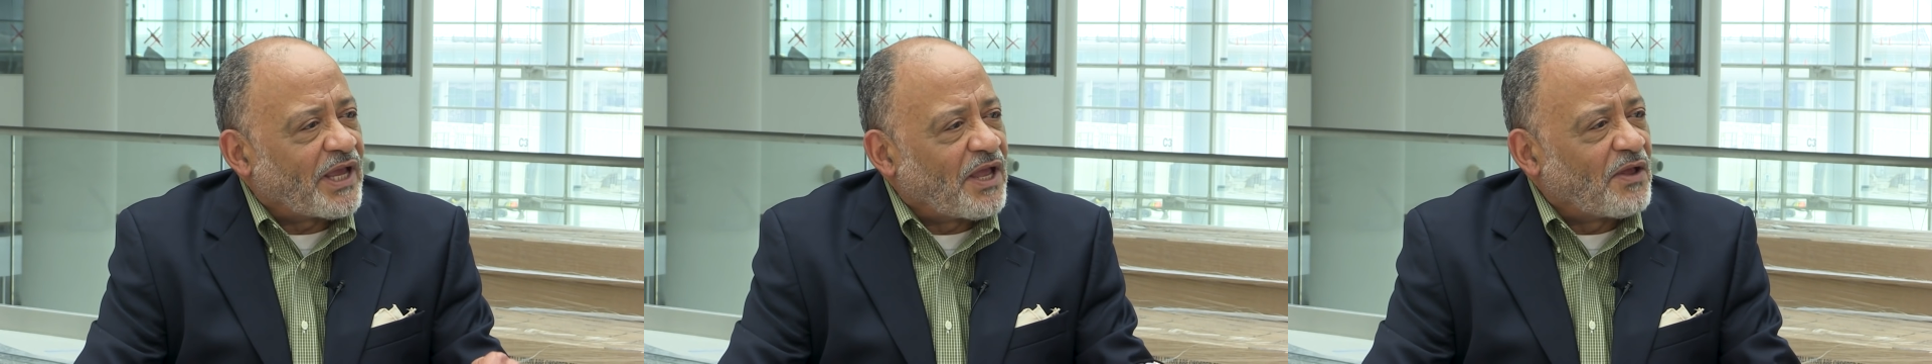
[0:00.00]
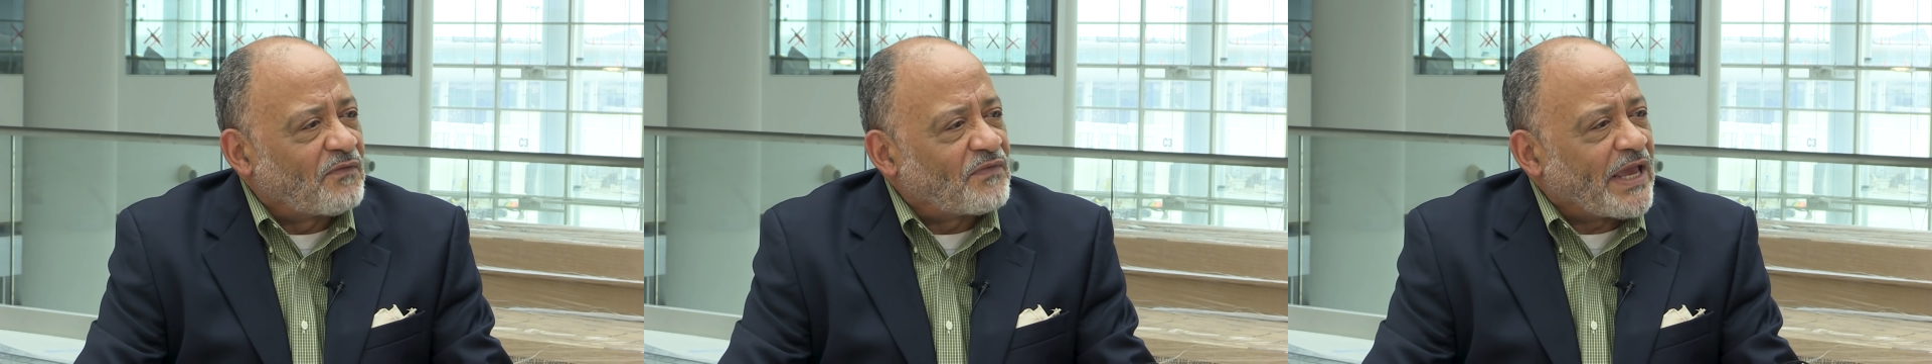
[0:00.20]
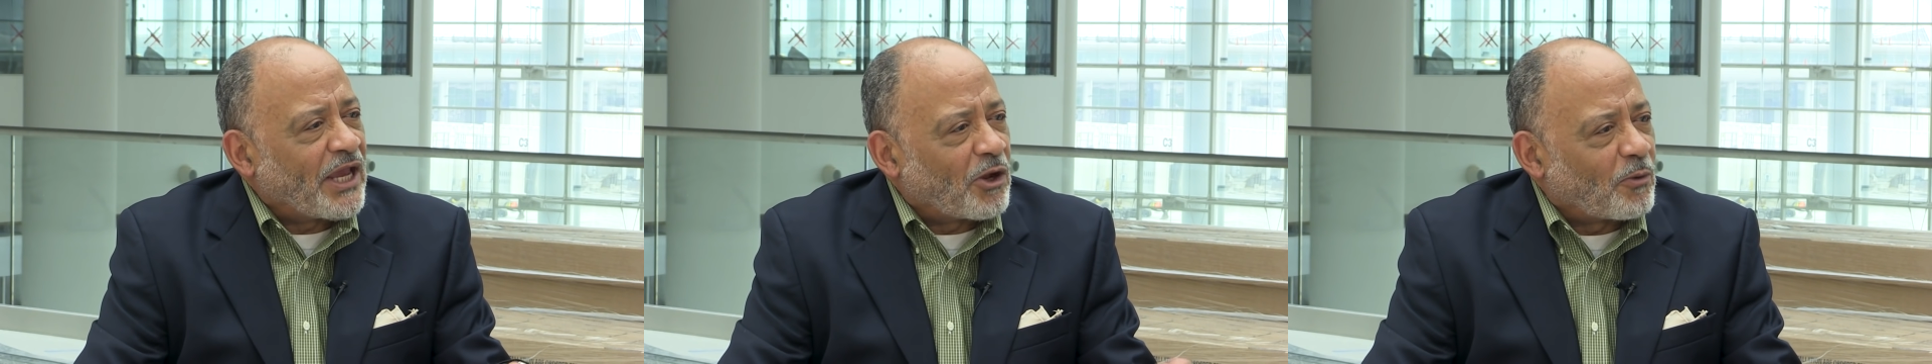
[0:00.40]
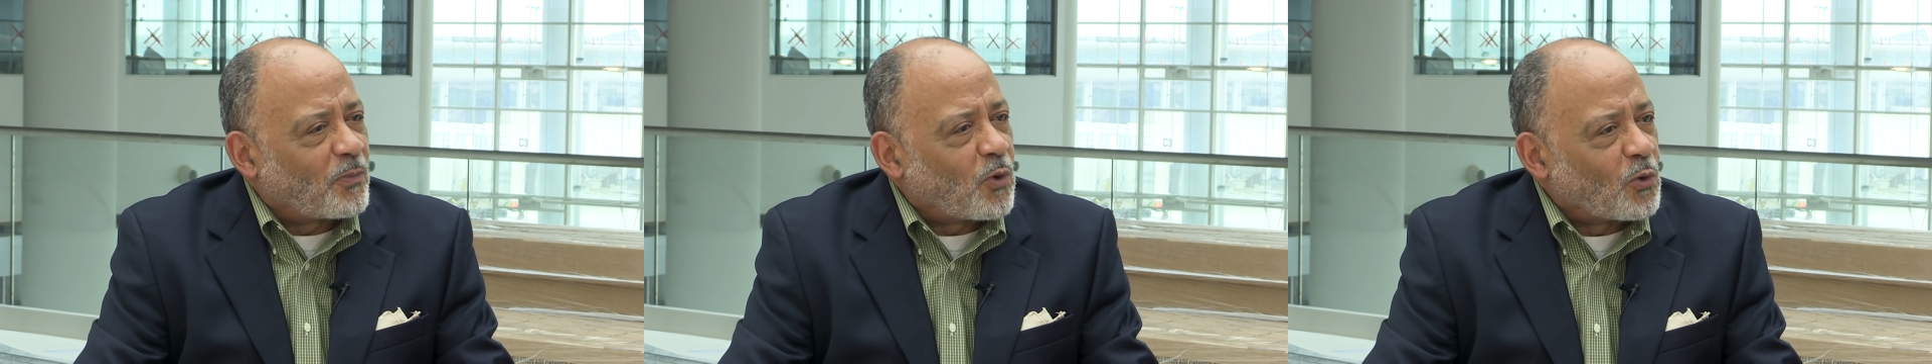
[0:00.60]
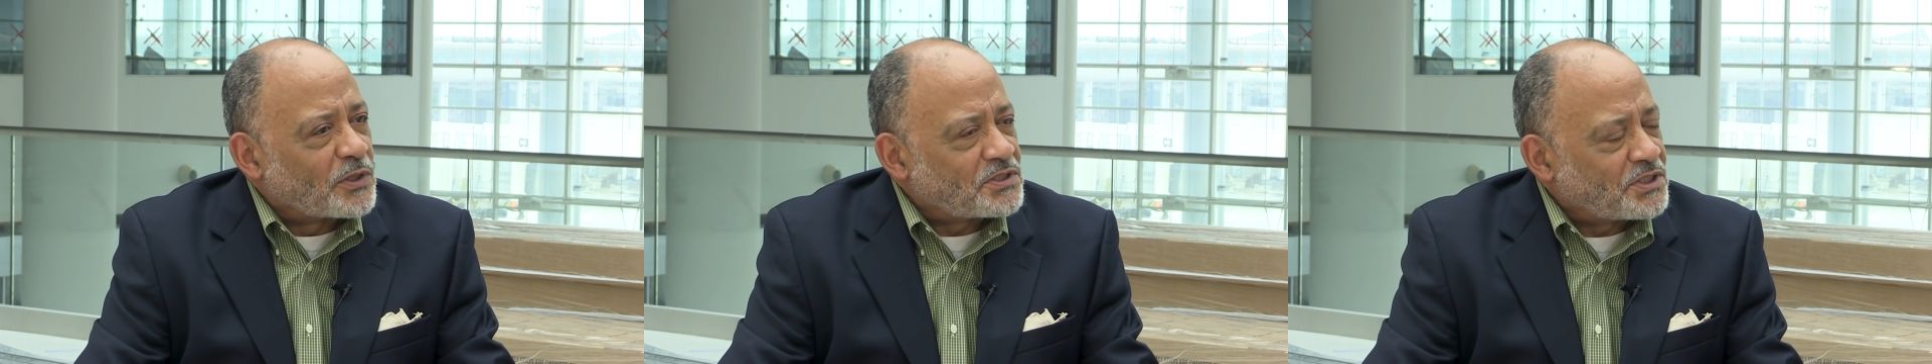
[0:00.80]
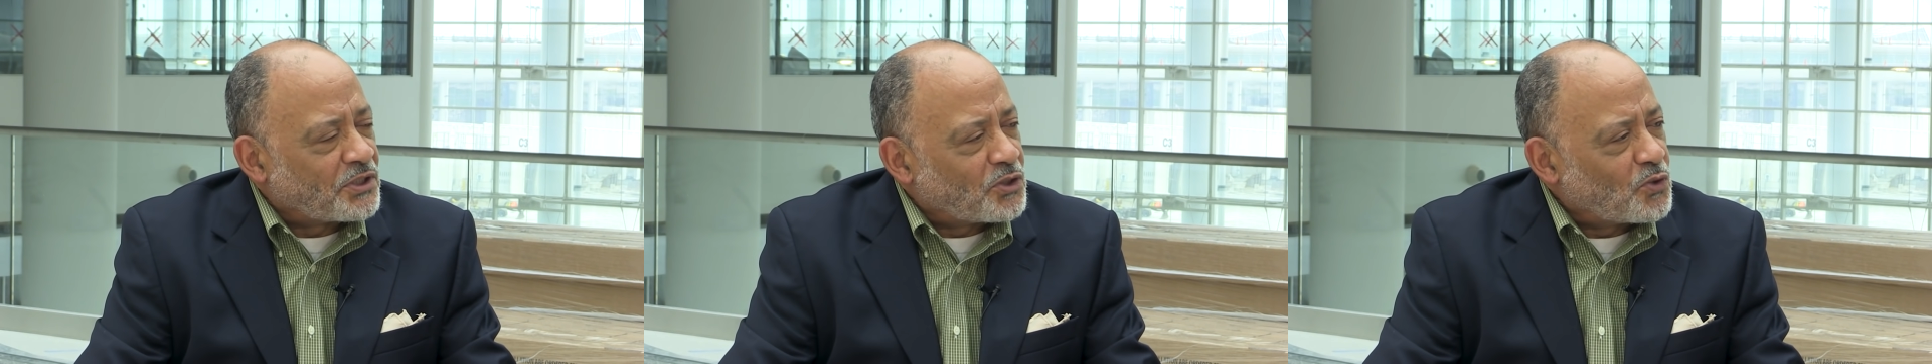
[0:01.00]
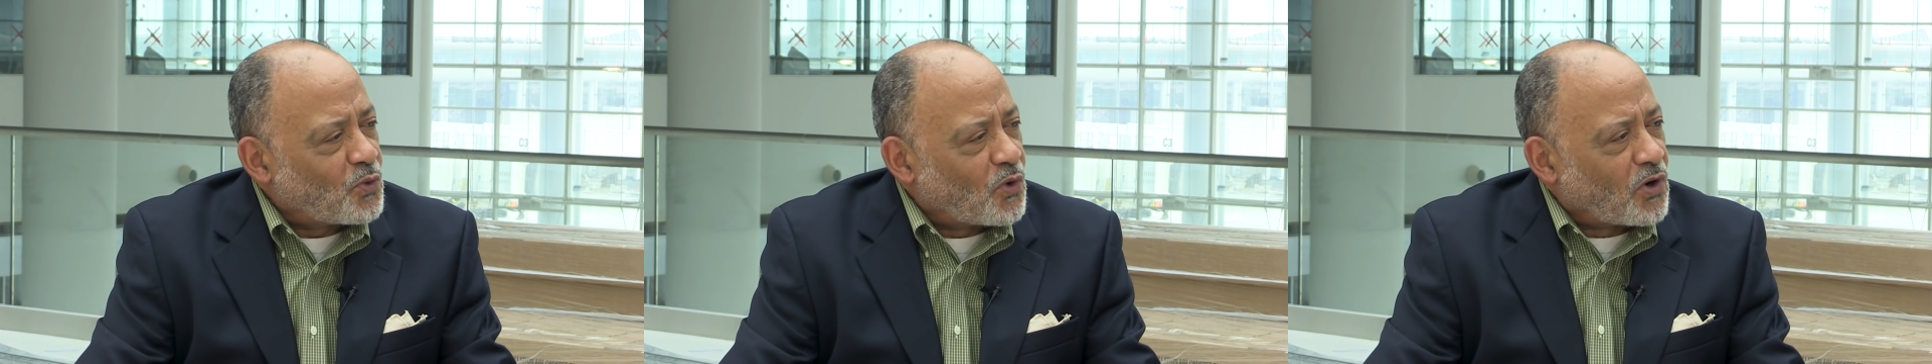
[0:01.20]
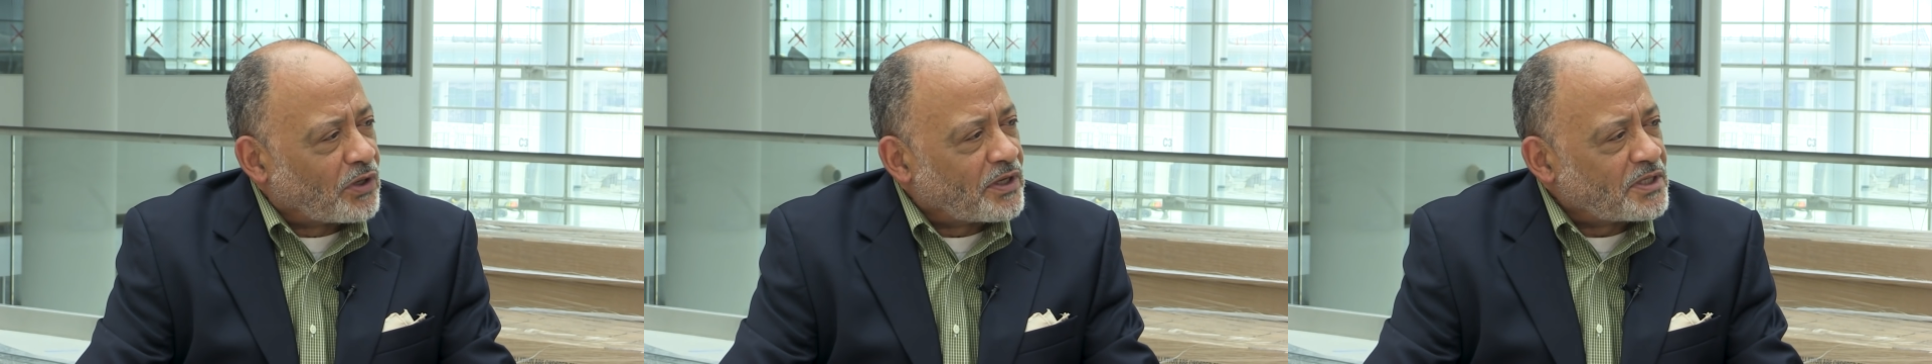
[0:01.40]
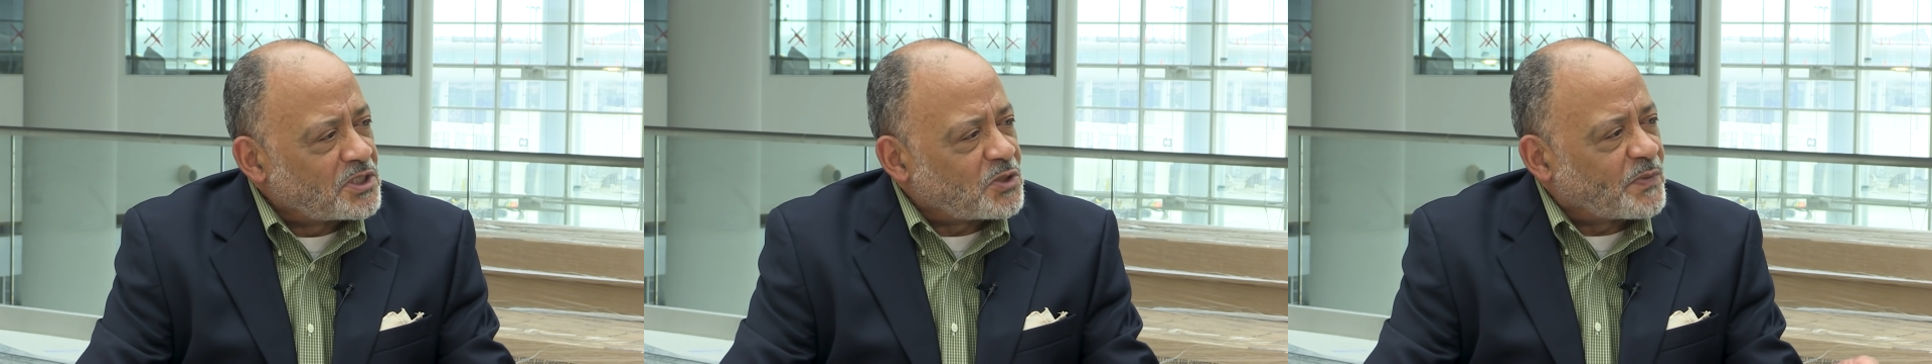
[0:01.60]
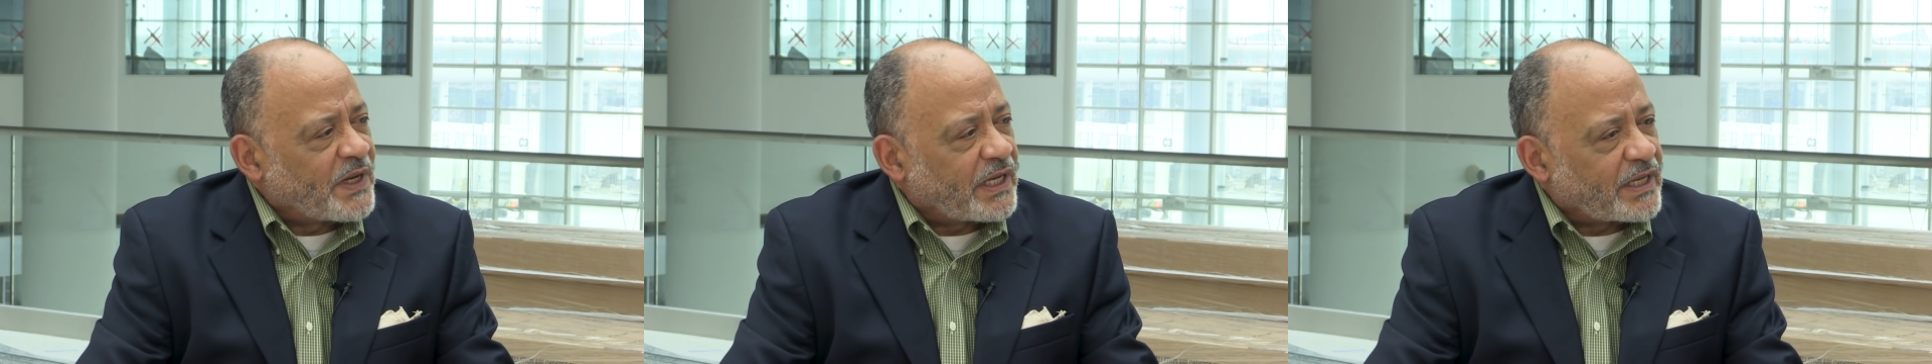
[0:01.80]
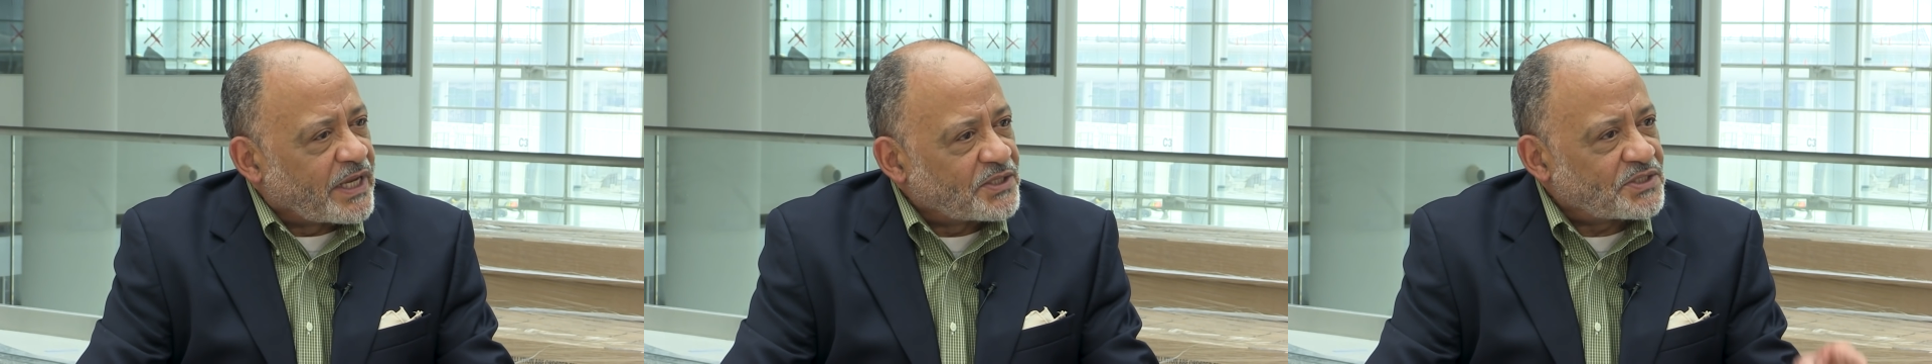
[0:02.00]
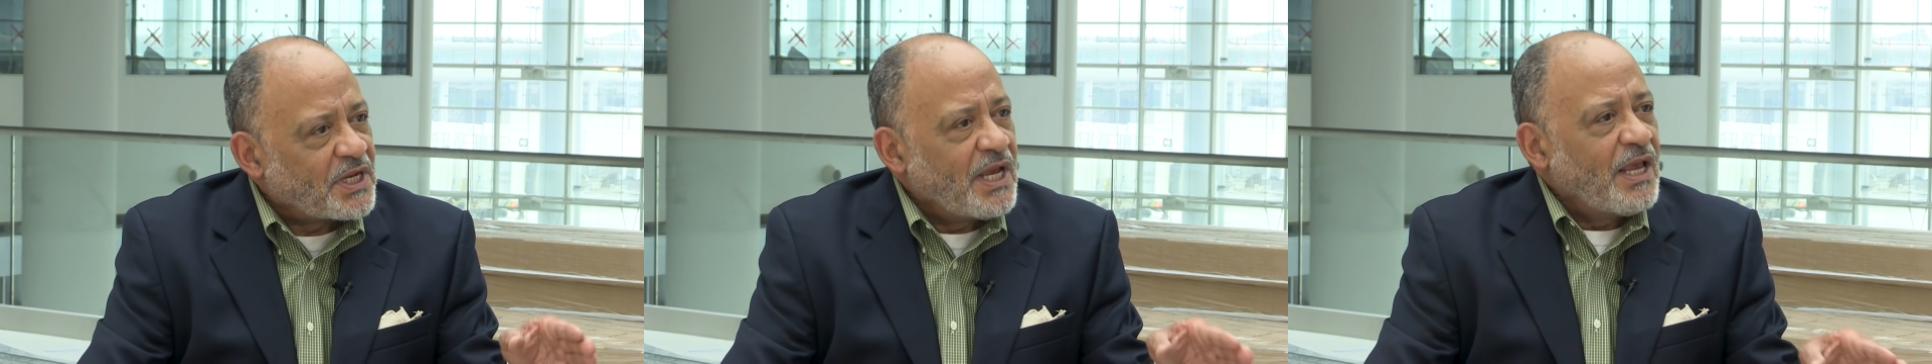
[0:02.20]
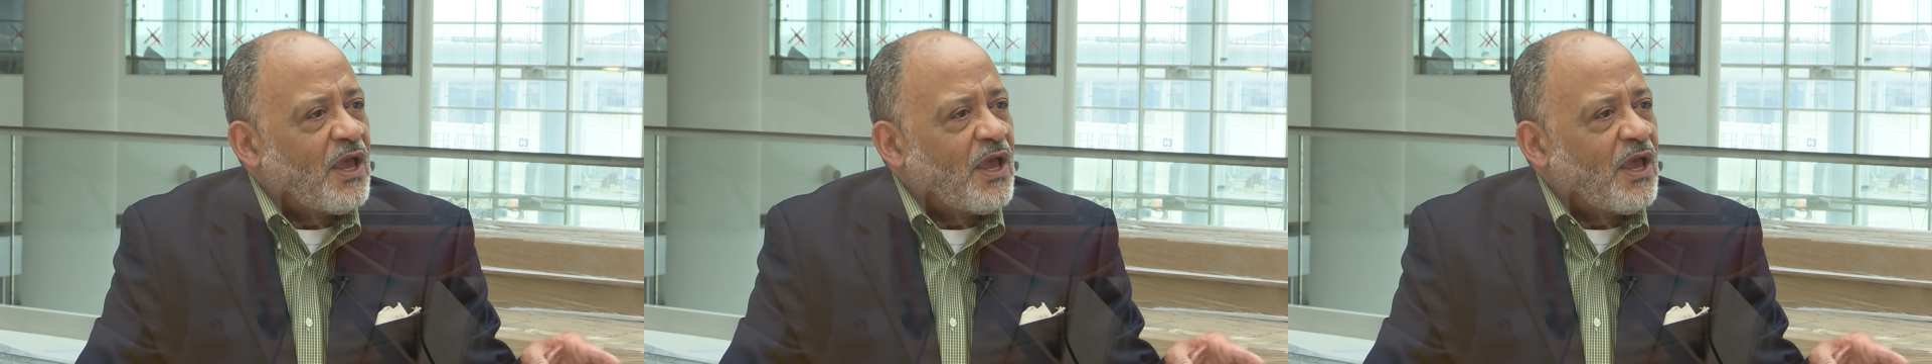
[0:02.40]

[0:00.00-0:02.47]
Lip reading: of airports in New Orleans, because